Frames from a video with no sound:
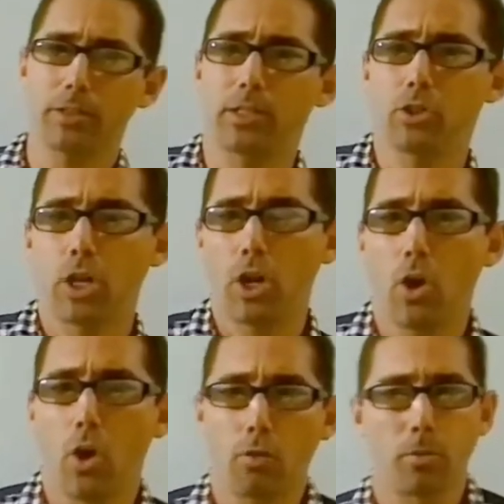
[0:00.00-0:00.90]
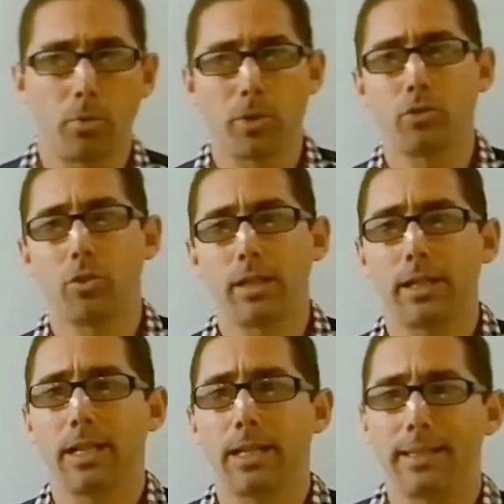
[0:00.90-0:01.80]
percentage of
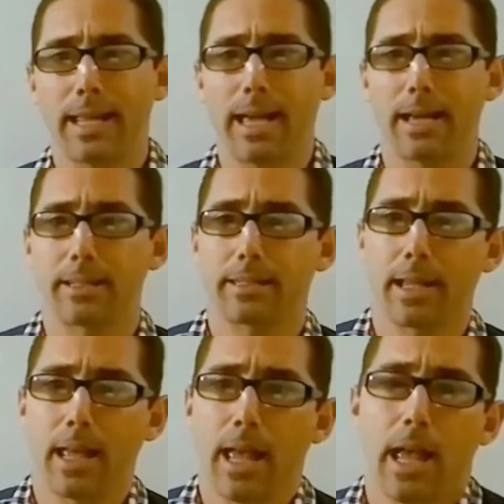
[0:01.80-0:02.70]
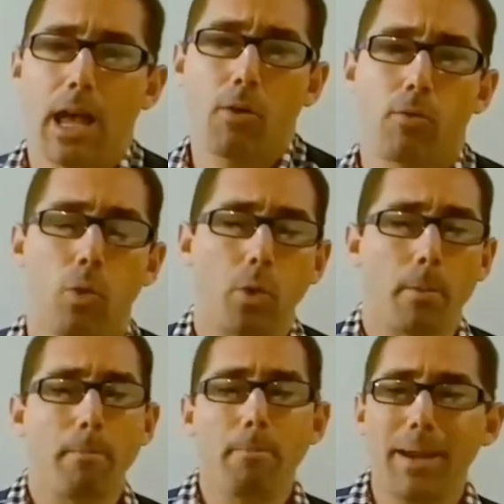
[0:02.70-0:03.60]
operational tasks
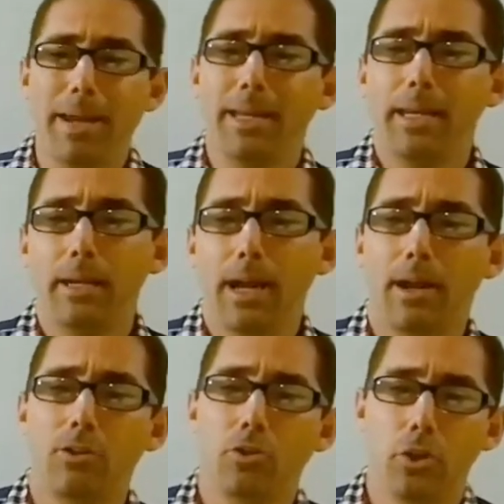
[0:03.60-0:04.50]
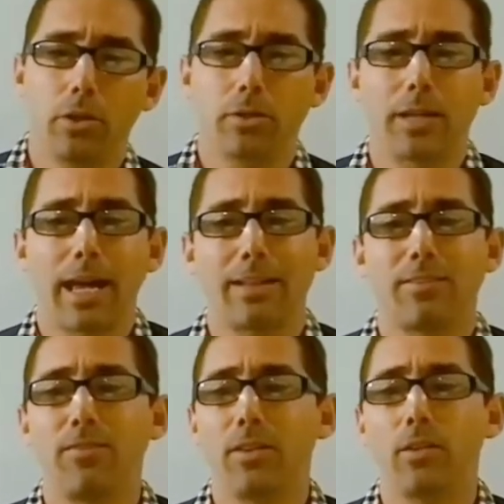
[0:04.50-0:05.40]
for many years
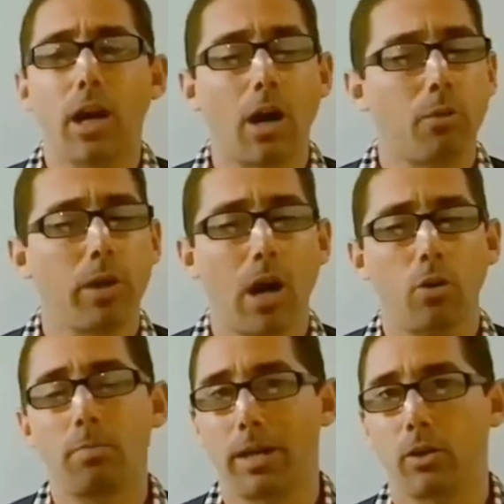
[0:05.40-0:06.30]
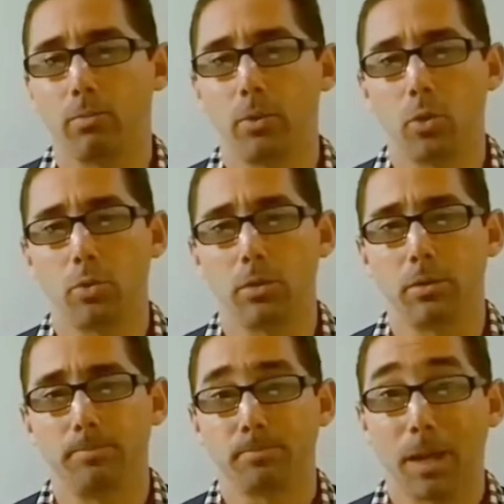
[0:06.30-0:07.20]
has been carried out by
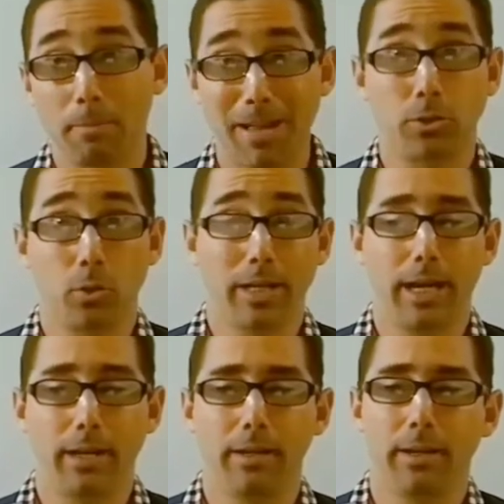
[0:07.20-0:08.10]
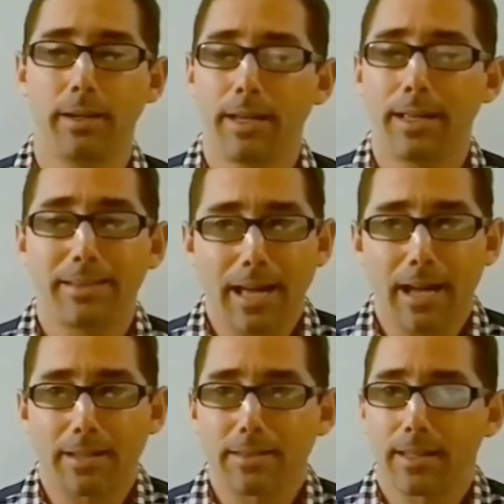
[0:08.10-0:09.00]
computer, but today
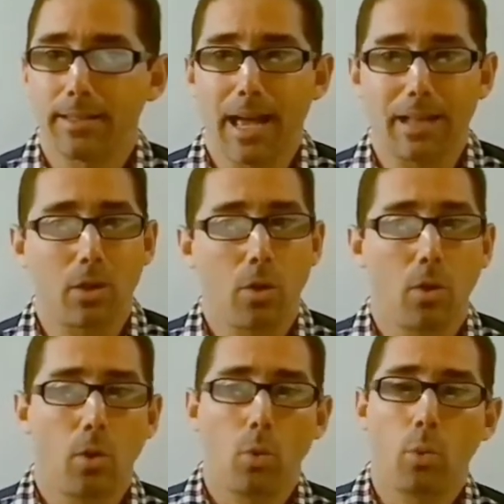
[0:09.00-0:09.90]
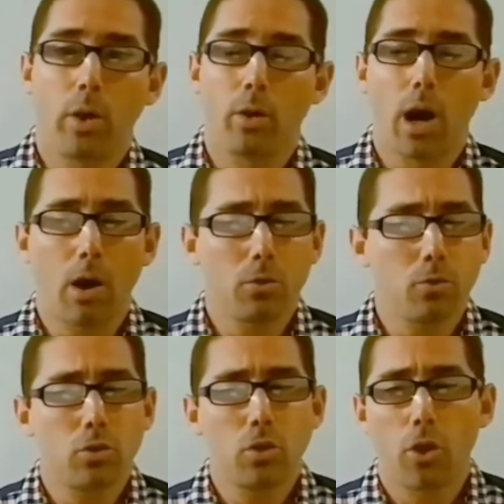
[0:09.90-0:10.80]
tasks that were
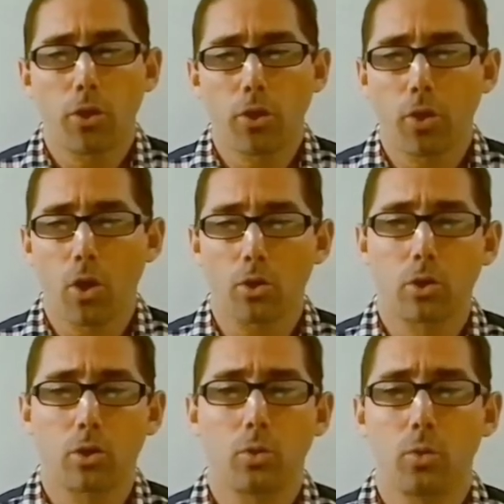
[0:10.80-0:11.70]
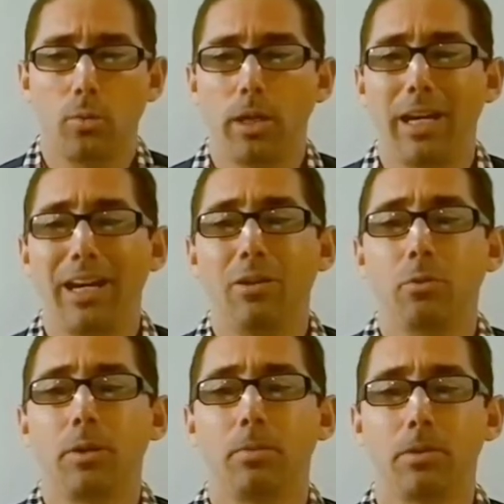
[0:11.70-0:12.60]
once thought to
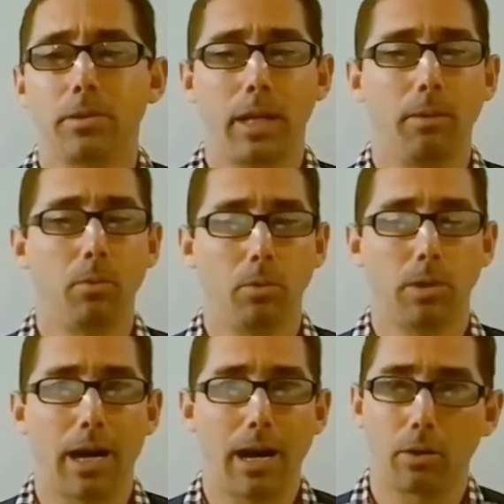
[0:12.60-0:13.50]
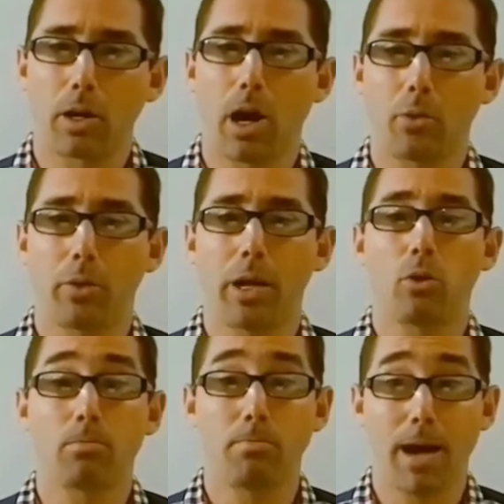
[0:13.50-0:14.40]
be irreplaceable are
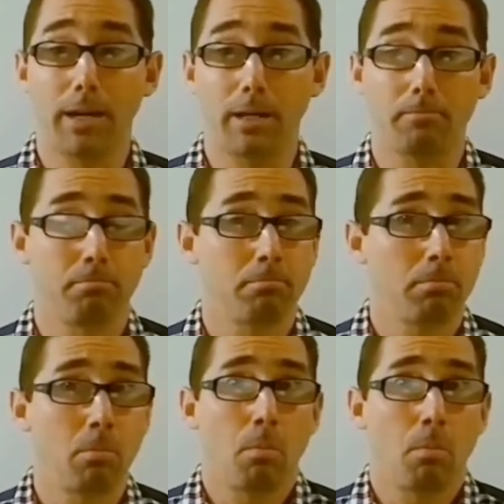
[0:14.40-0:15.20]
carried out by